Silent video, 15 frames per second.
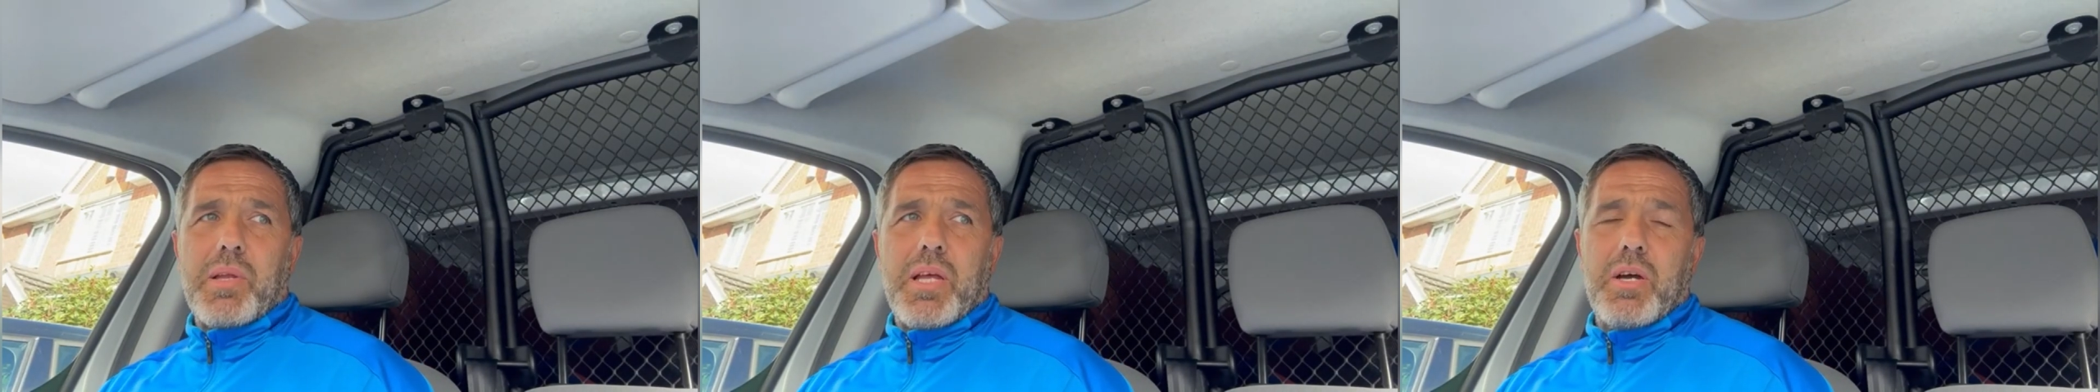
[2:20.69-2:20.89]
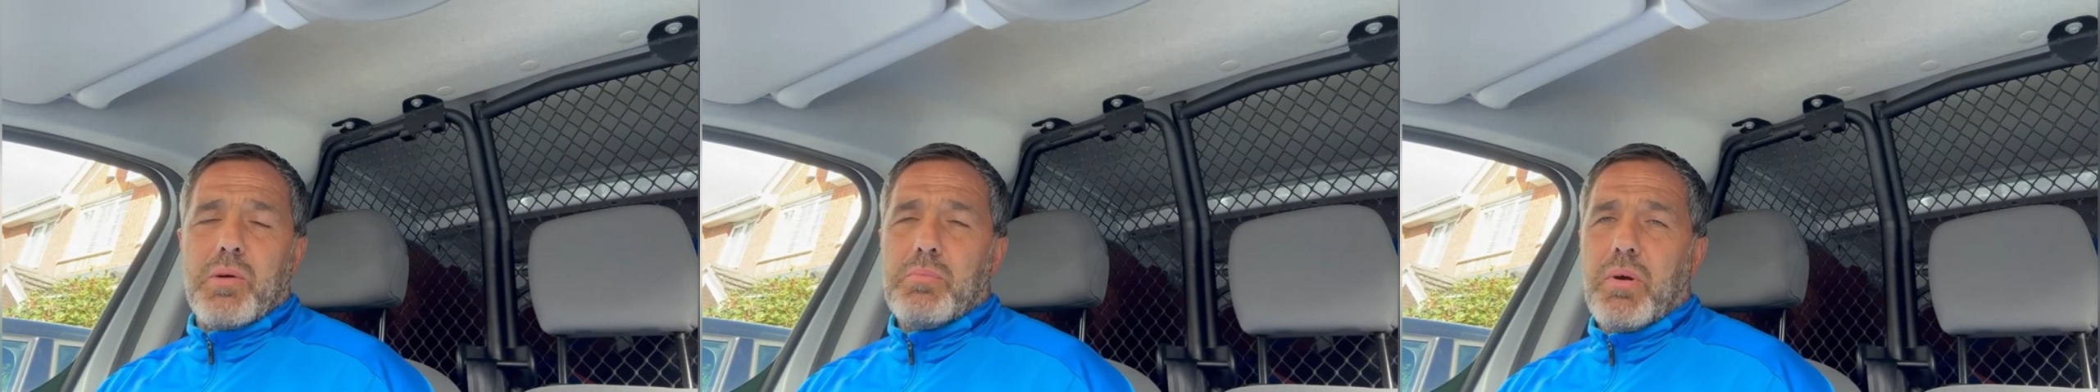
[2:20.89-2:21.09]

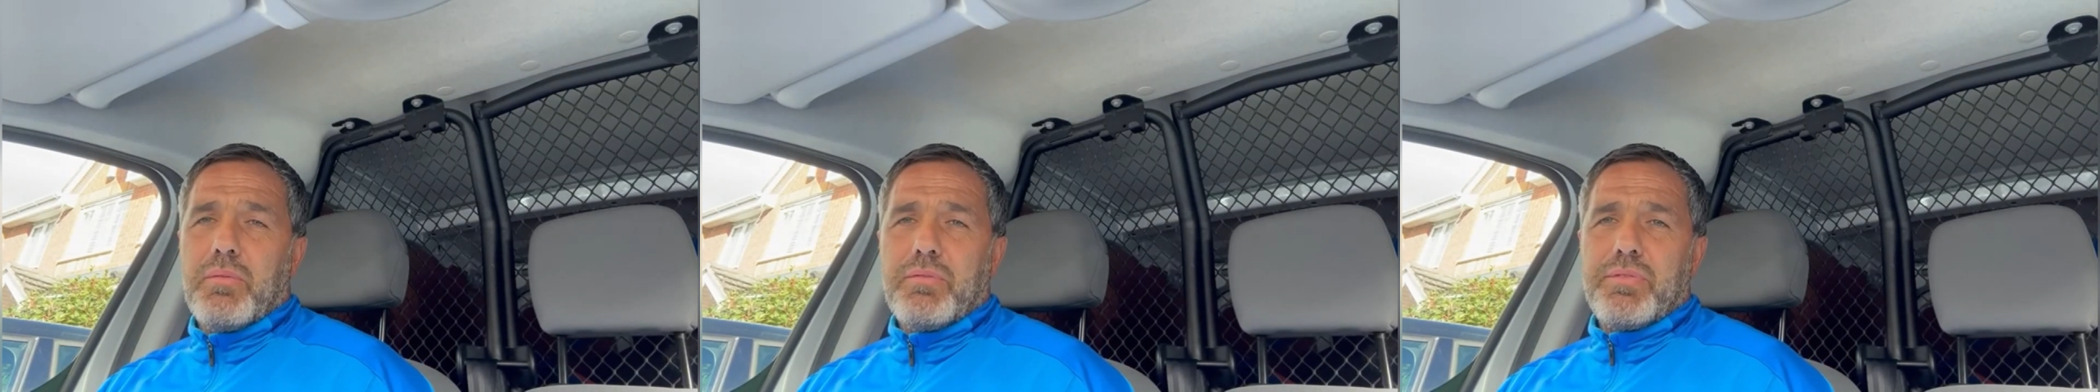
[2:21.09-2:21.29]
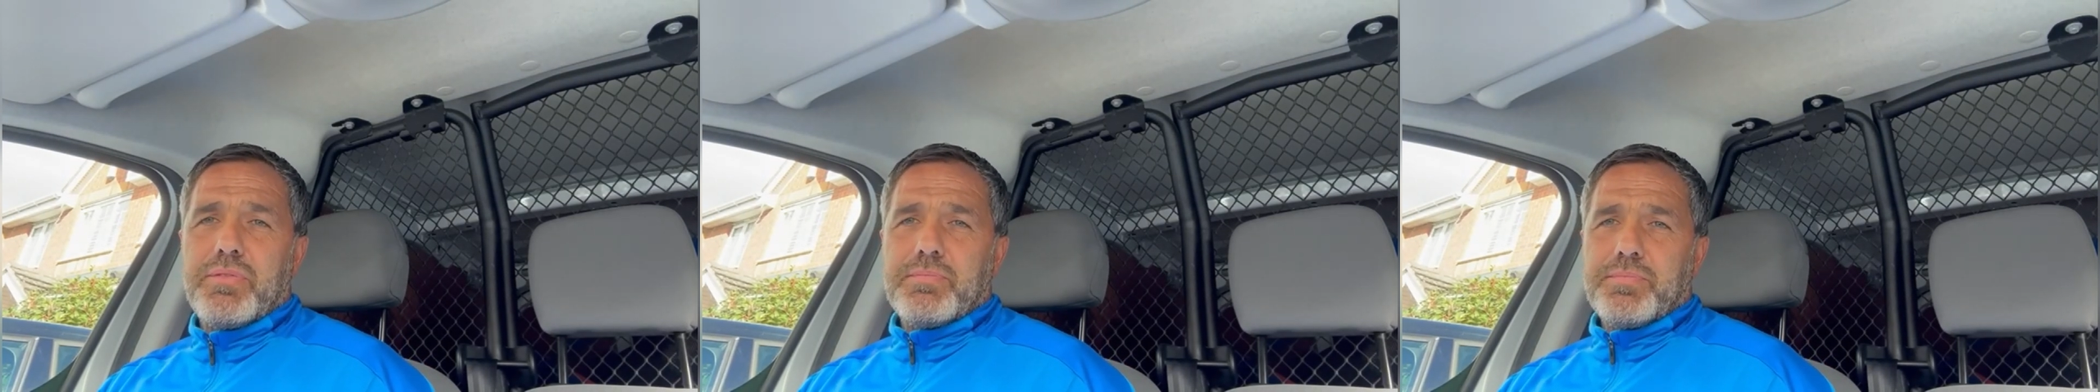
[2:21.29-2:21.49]
out a
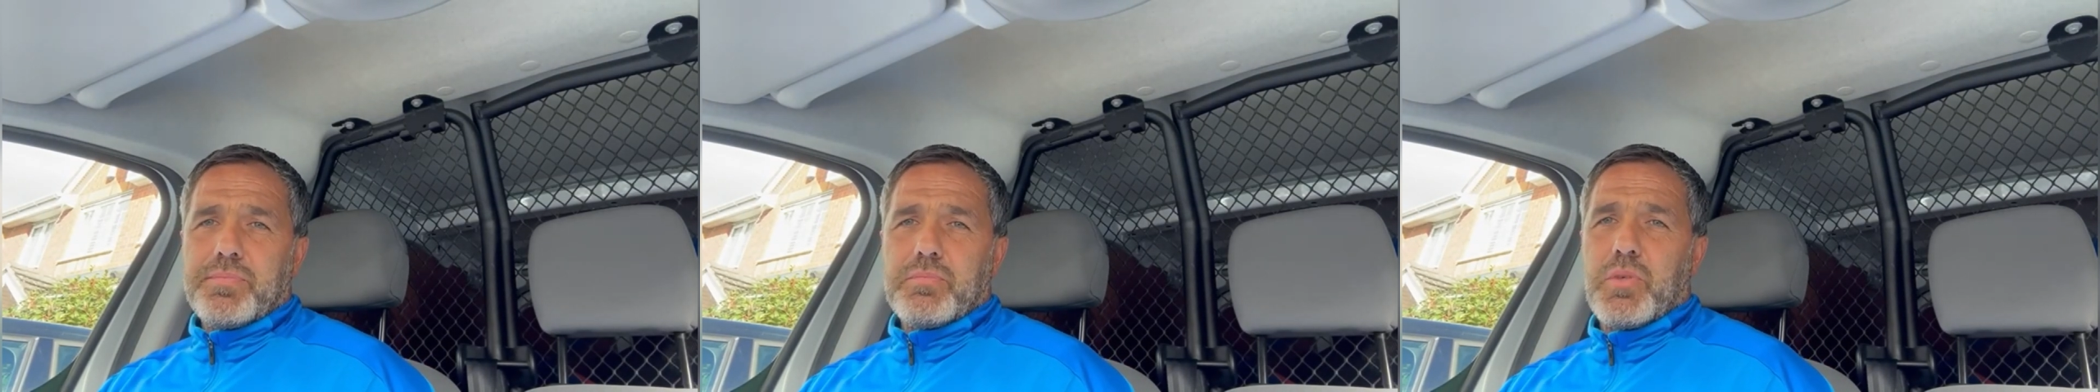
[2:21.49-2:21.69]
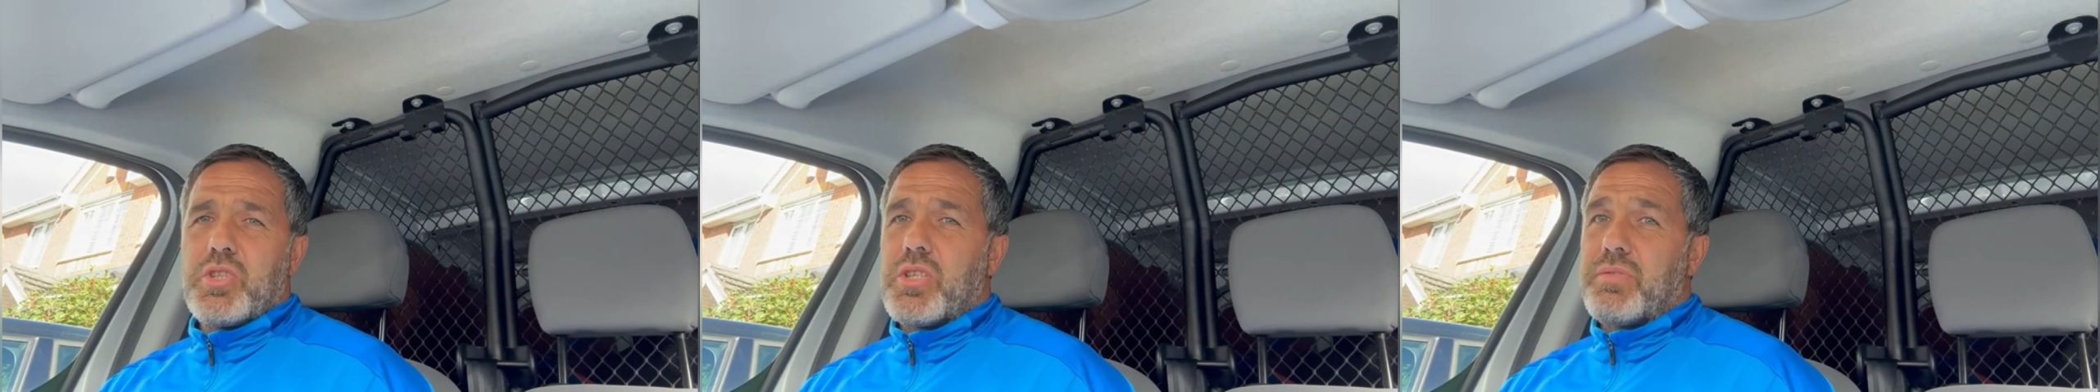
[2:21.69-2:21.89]
month,
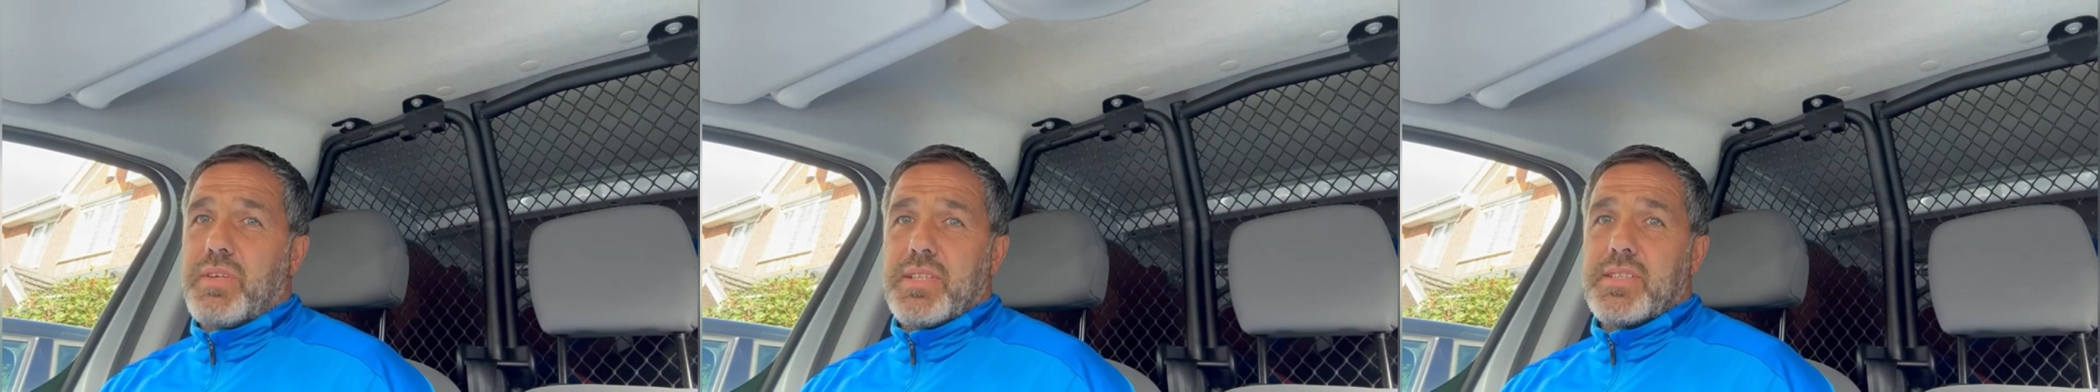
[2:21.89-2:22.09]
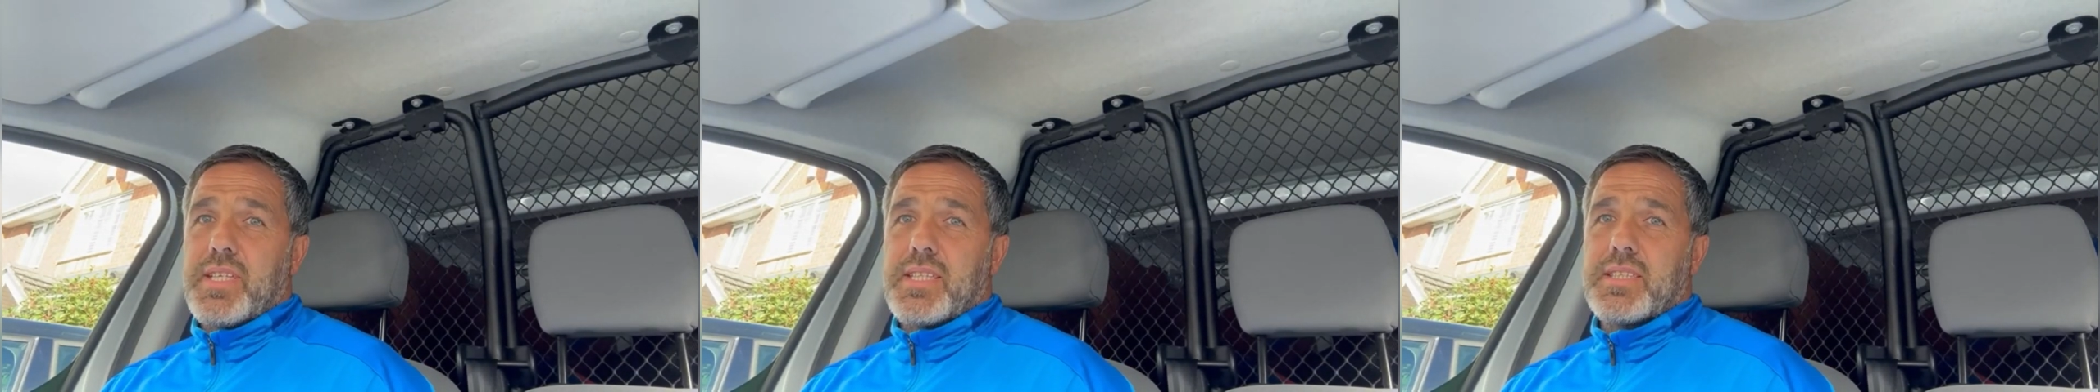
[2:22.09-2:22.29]
which is
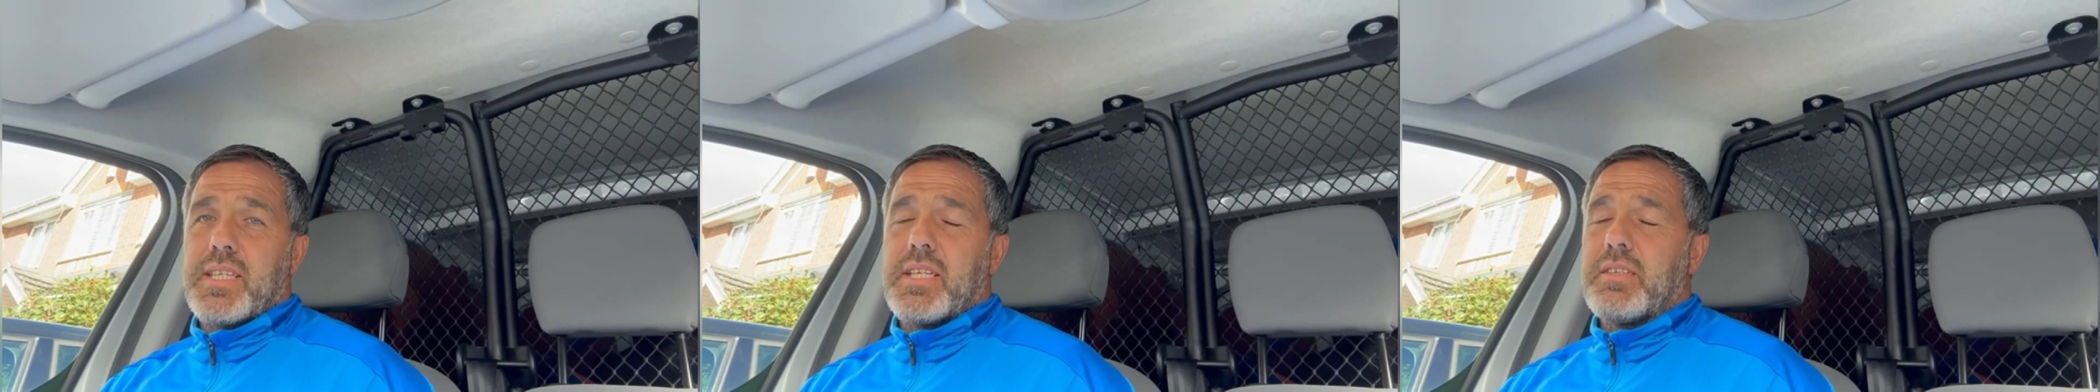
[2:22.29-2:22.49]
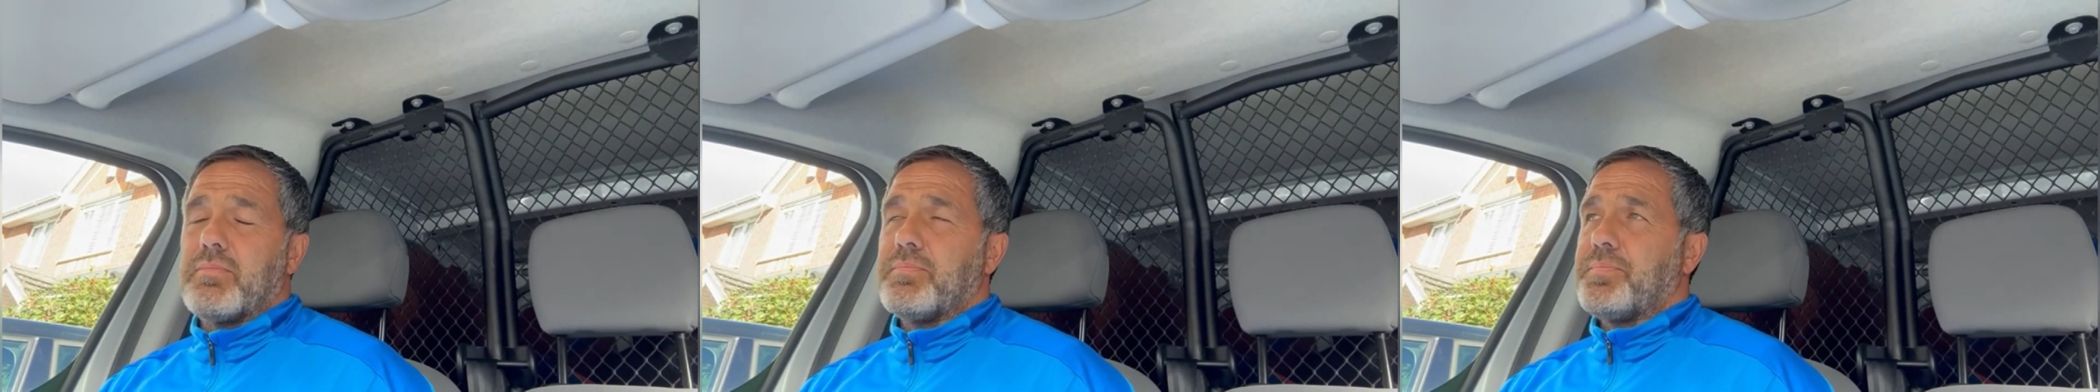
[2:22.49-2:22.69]
fantastic.